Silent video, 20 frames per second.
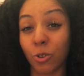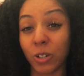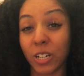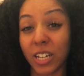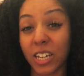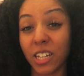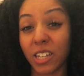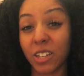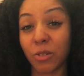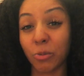on
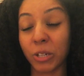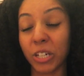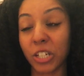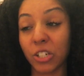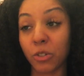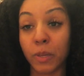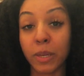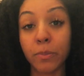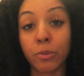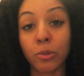it,
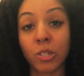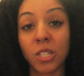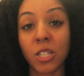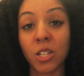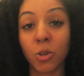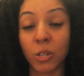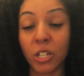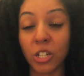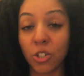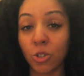which people
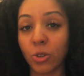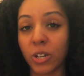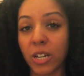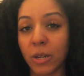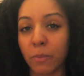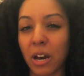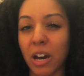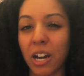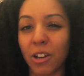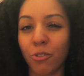still enjoyed,
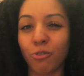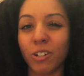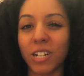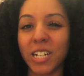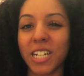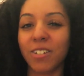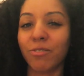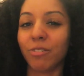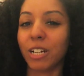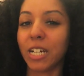but I
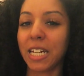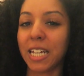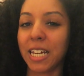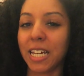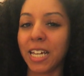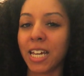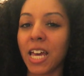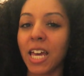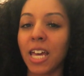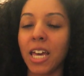
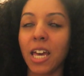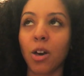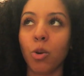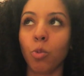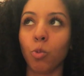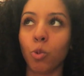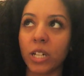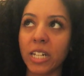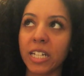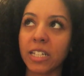really
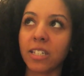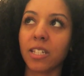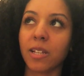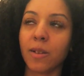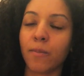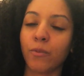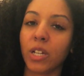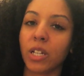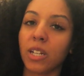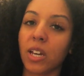wanted
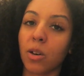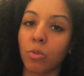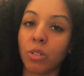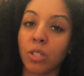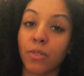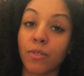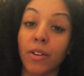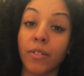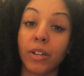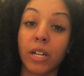something that was
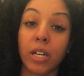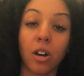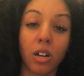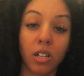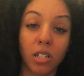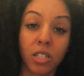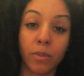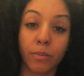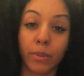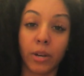very
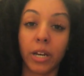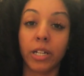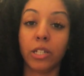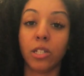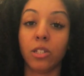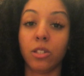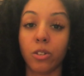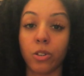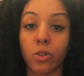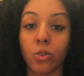
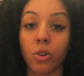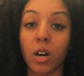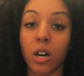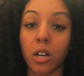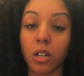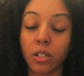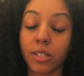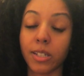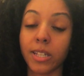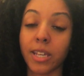customized to
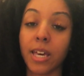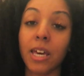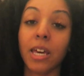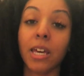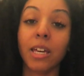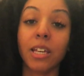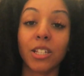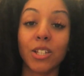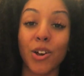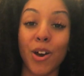us.
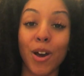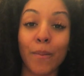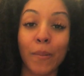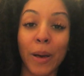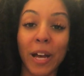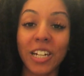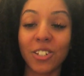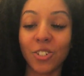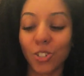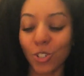So I
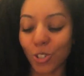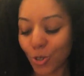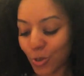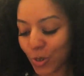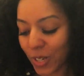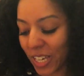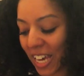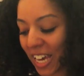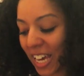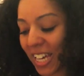managed to
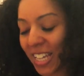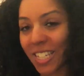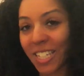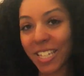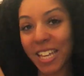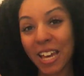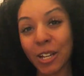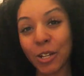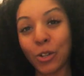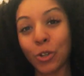get
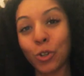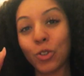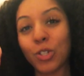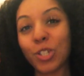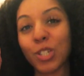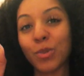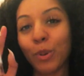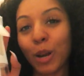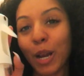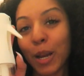a new
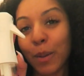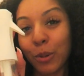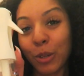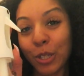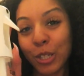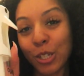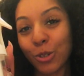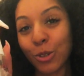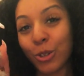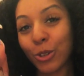spray
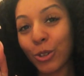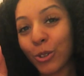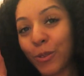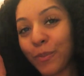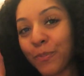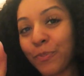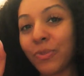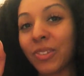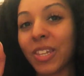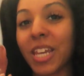
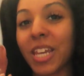bottle.